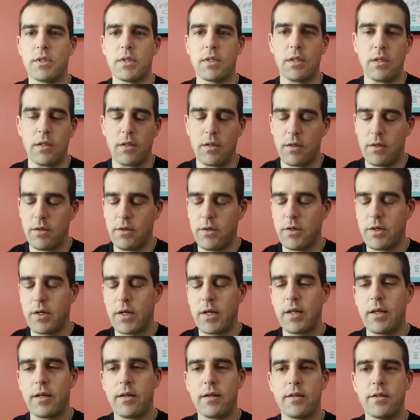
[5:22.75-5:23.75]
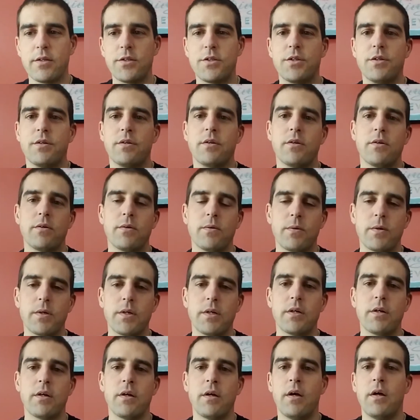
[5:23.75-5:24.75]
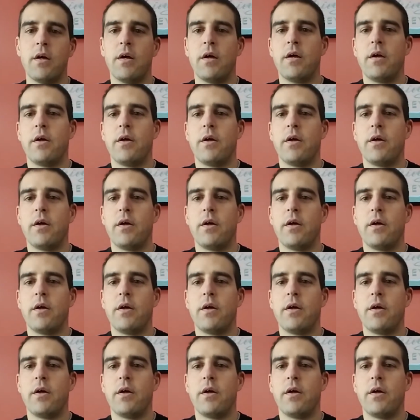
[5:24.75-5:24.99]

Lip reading: and you're going to get injured, or